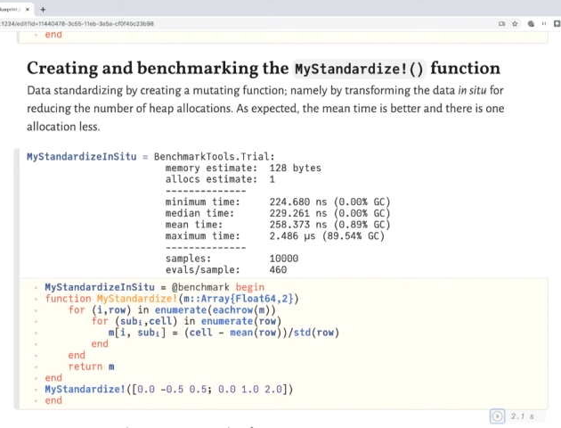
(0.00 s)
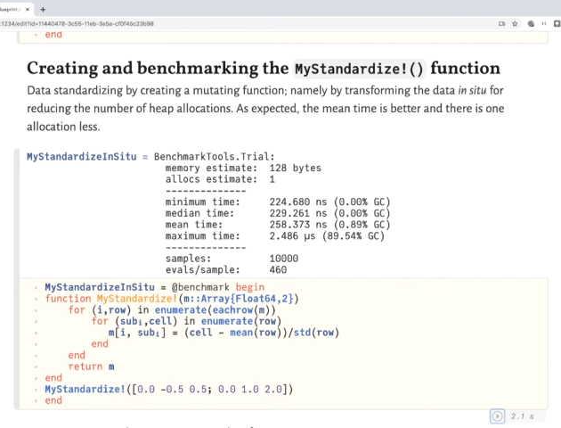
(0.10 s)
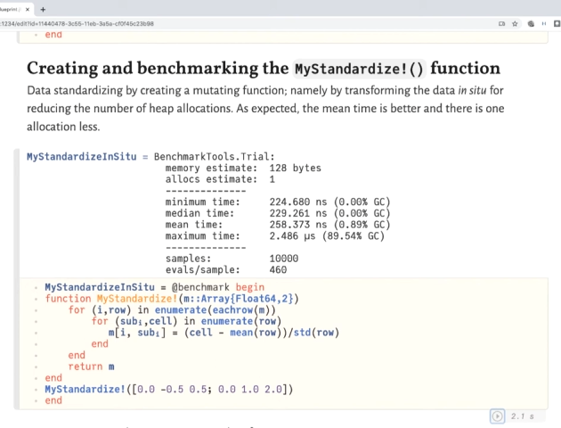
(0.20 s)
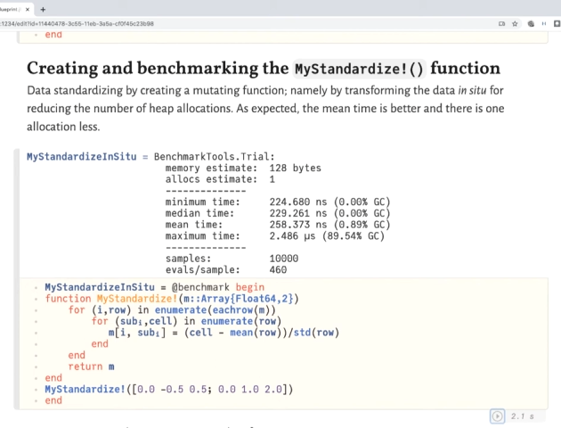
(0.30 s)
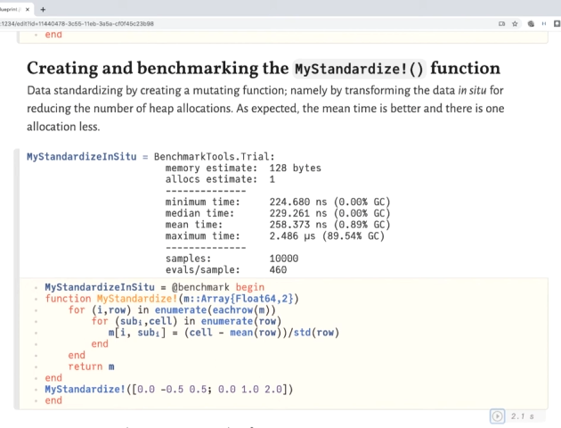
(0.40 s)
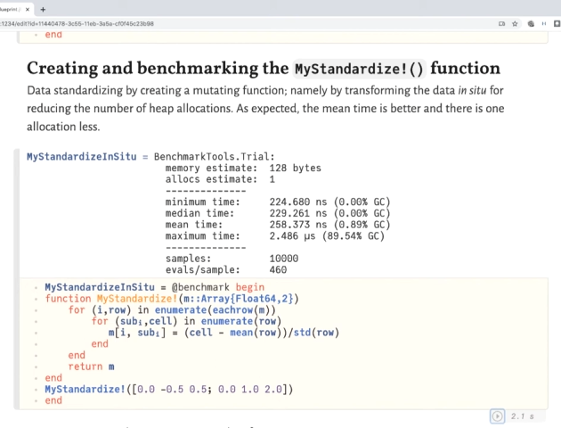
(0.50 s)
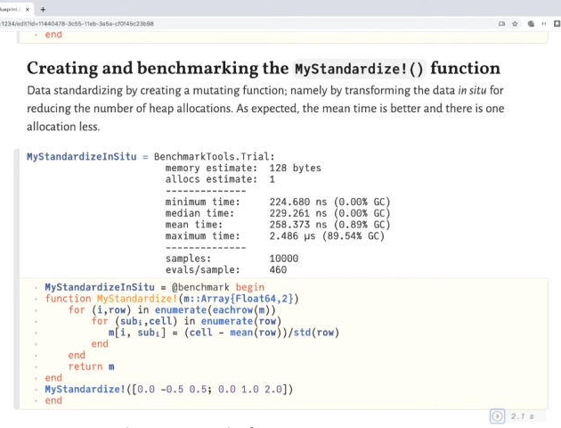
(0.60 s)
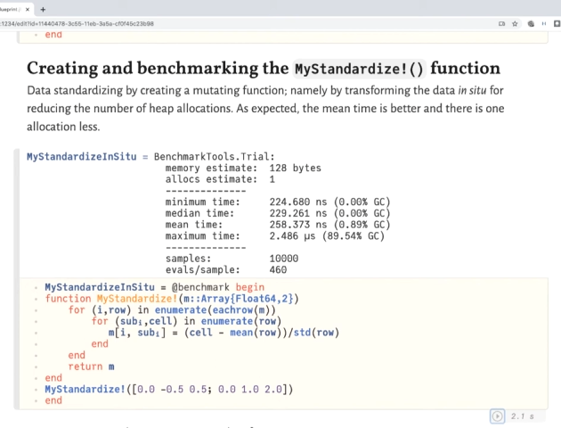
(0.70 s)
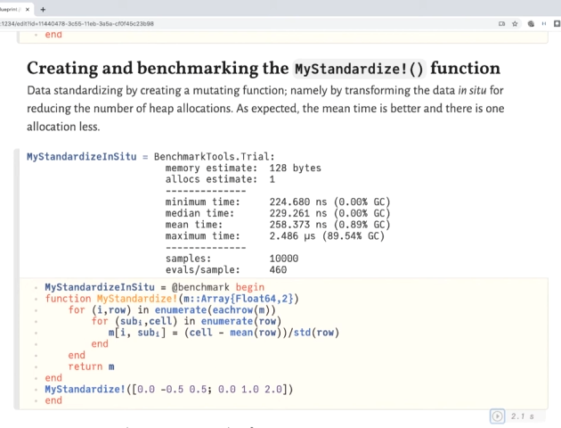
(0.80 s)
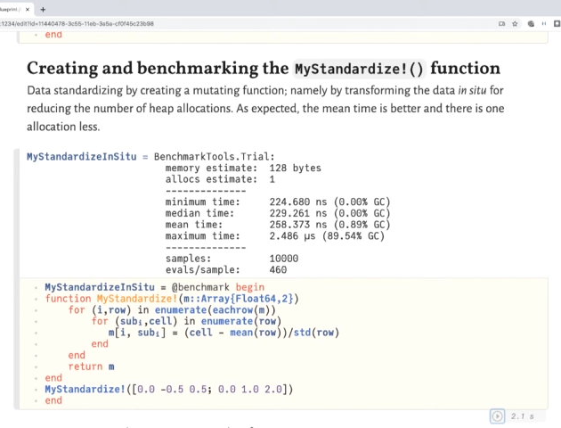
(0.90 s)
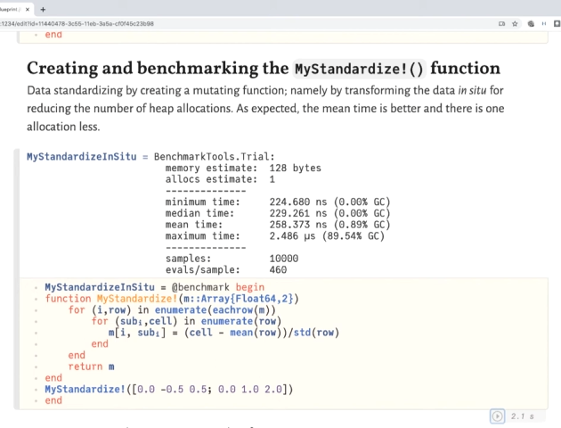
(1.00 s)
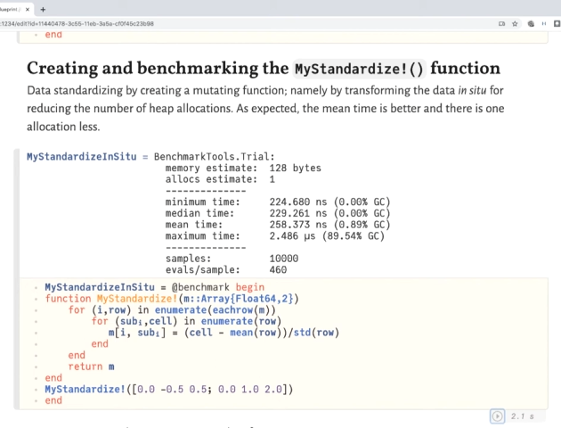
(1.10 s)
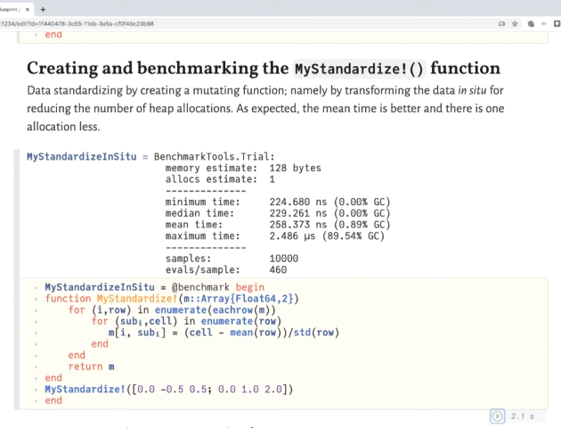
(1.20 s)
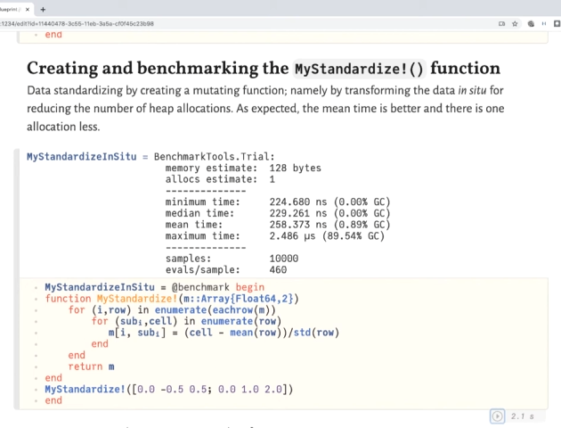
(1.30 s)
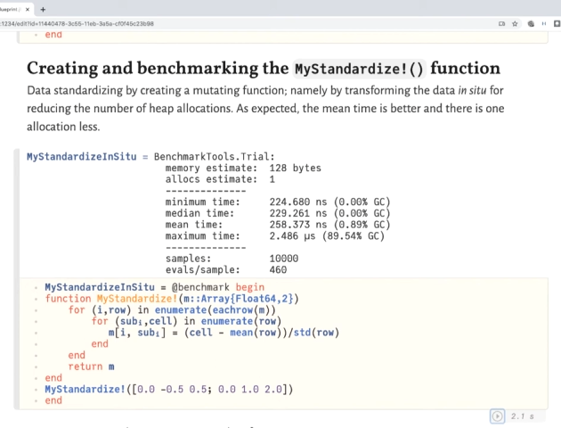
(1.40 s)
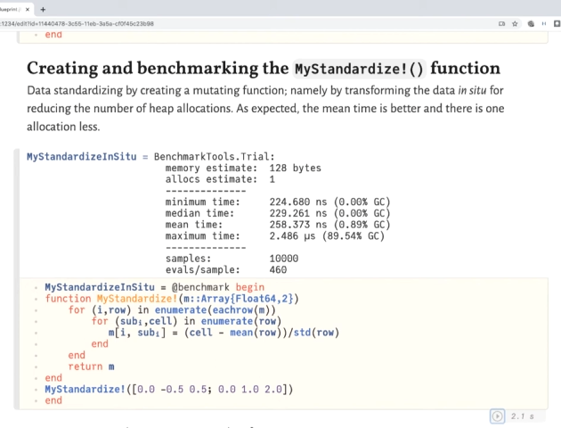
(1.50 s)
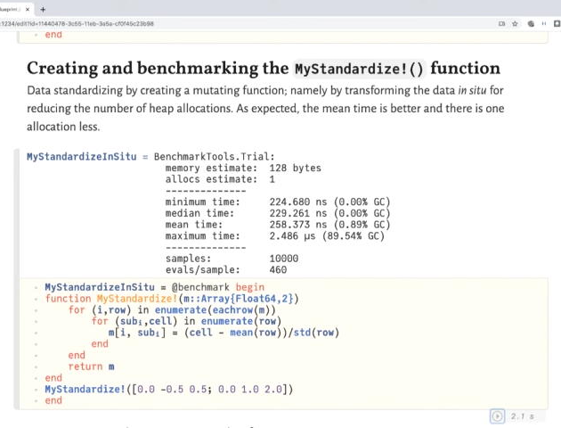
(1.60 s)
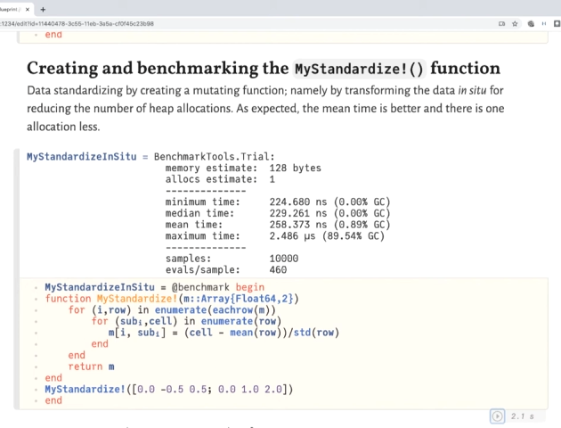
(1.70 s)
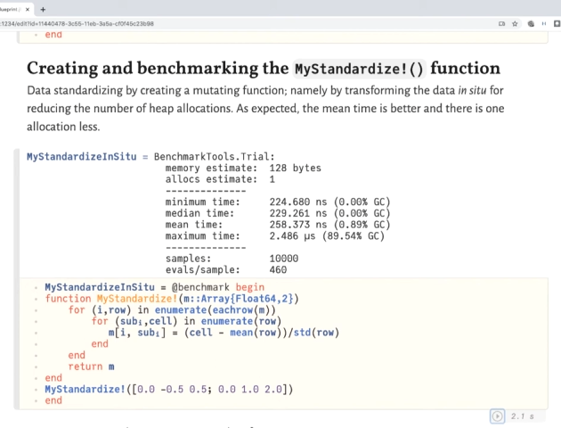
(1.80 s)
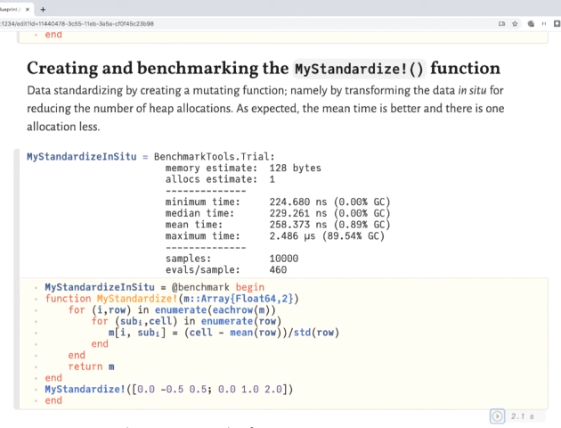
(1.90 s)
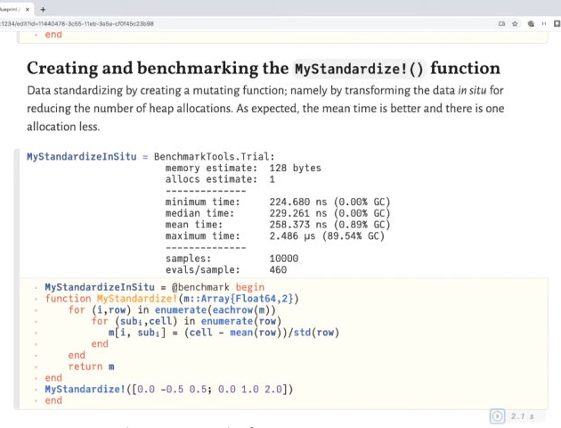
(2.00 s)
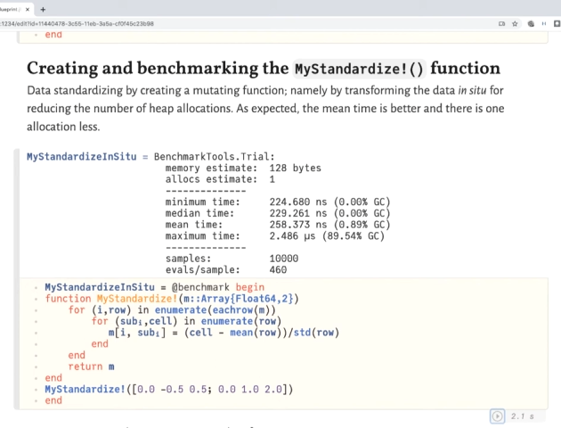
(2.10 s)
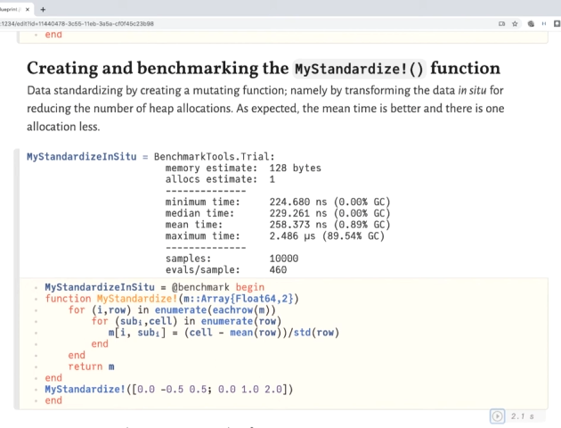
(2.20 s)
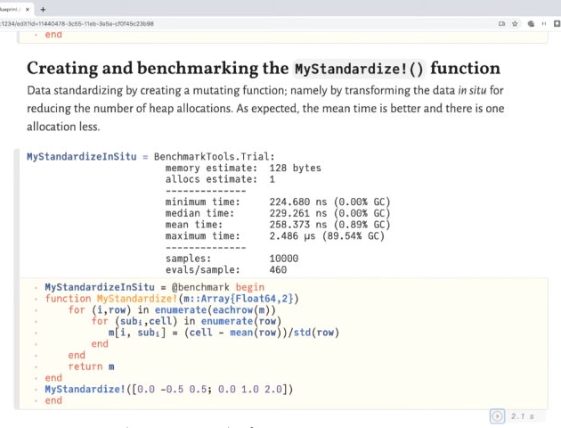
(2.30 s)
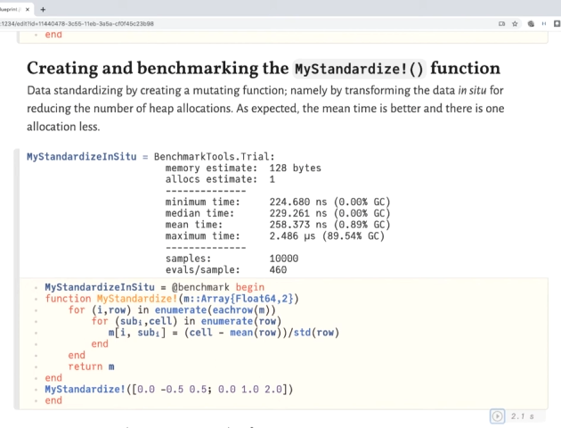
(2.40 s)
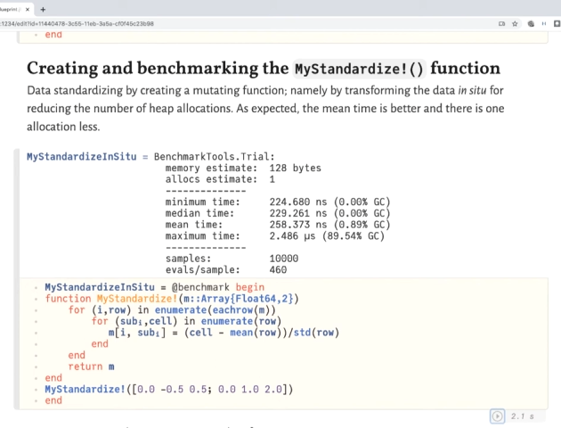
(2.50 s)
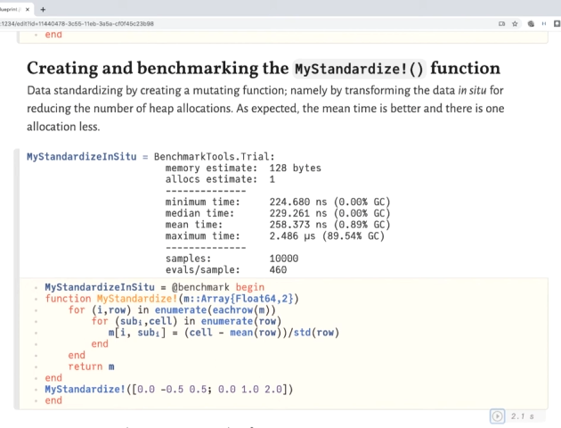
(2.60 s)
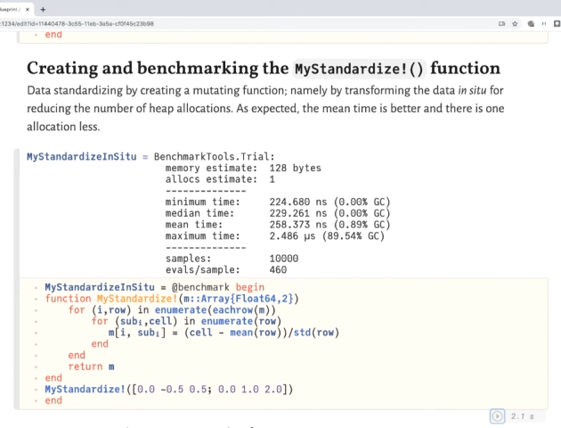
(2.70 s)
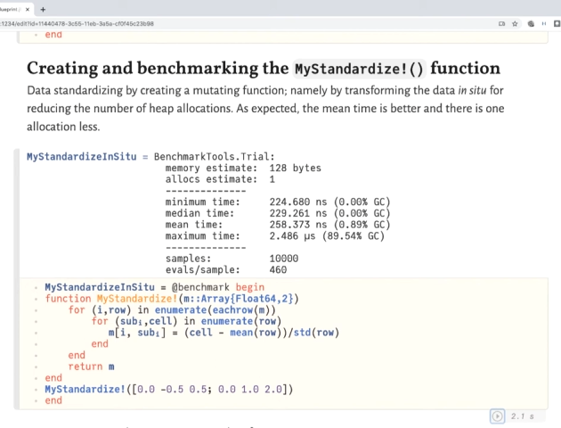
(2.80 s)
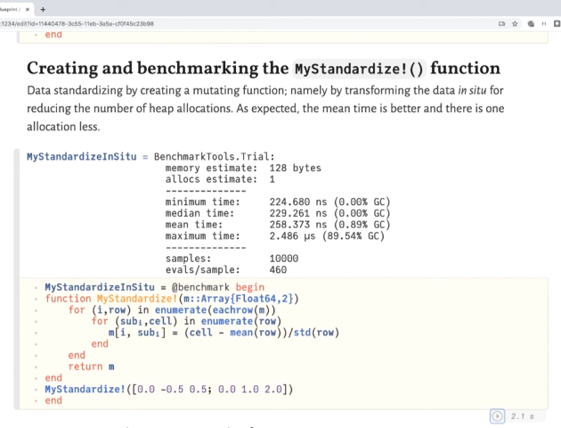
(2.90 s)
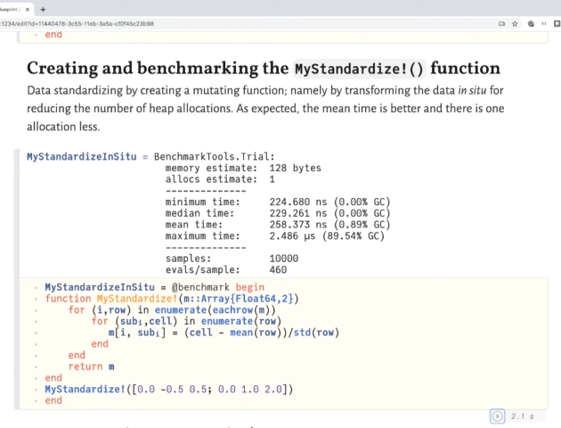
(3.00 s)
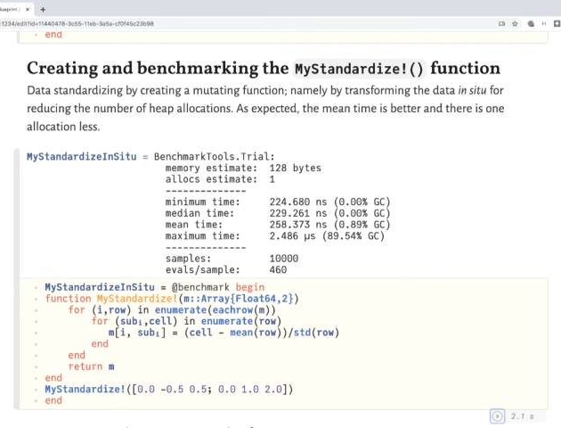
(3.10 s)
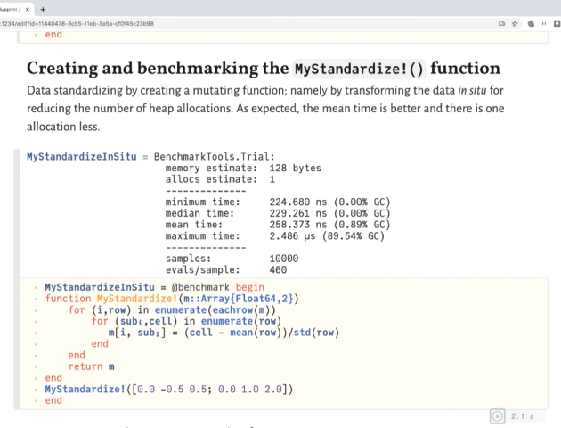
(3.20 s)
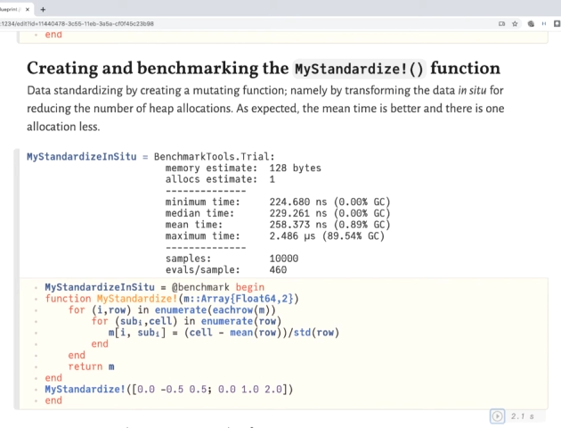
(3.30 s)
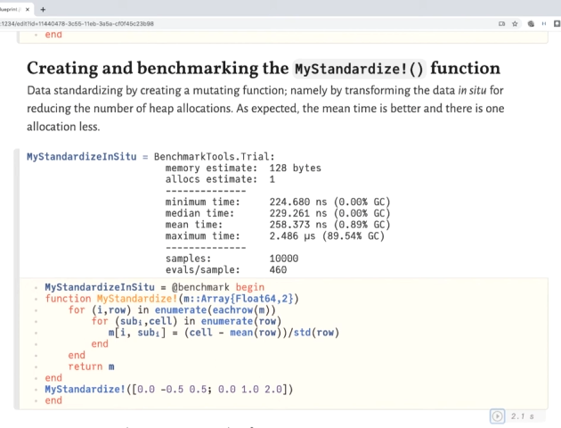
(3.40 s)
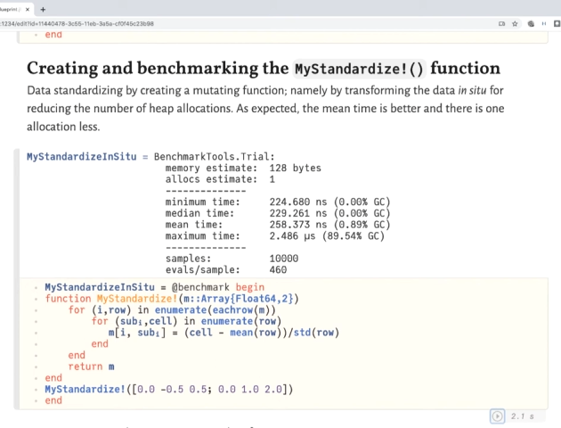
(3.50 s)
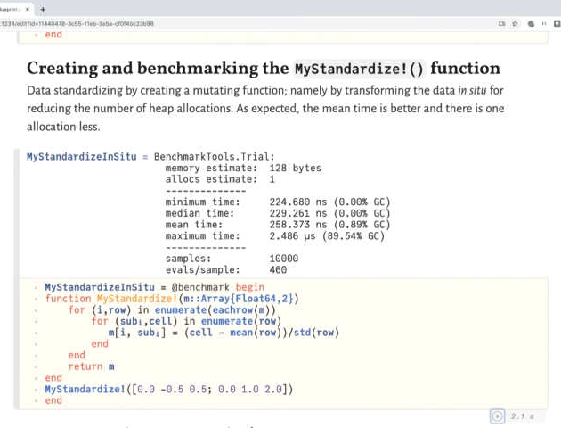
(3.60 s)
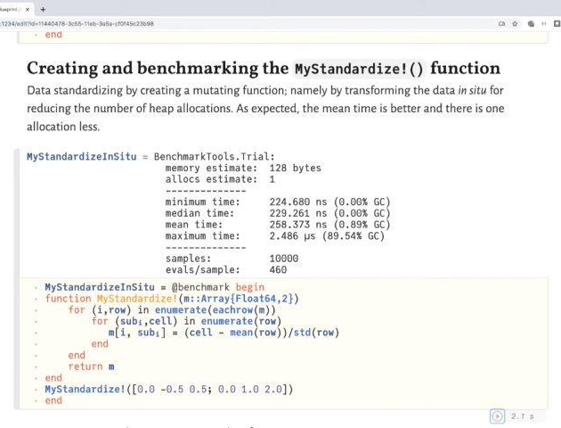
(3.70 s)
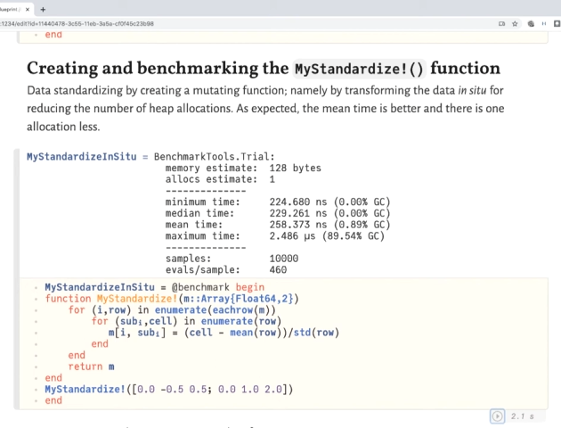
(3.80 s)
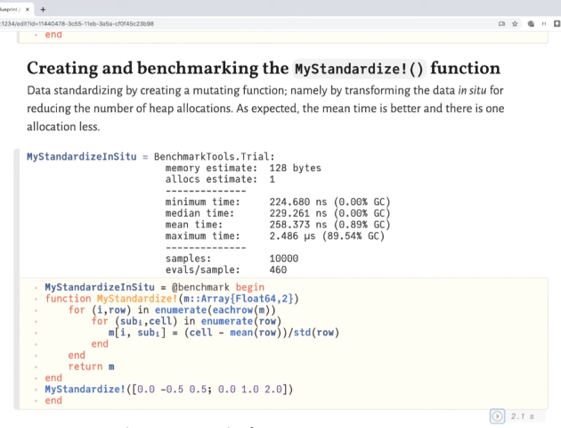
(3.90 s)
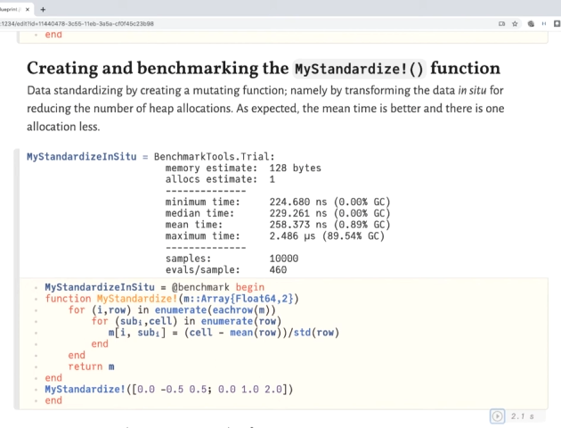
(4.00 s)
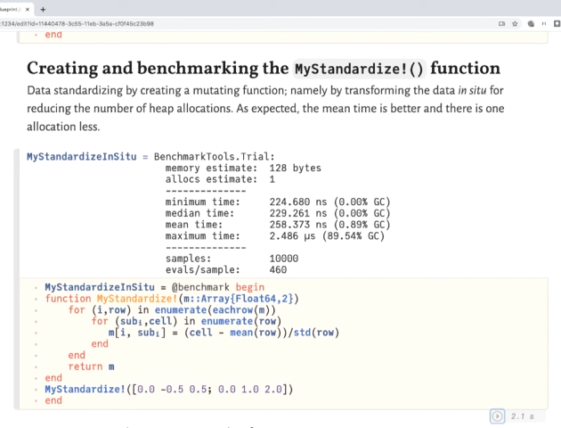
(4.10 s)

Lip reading: [unreadable: no face in view]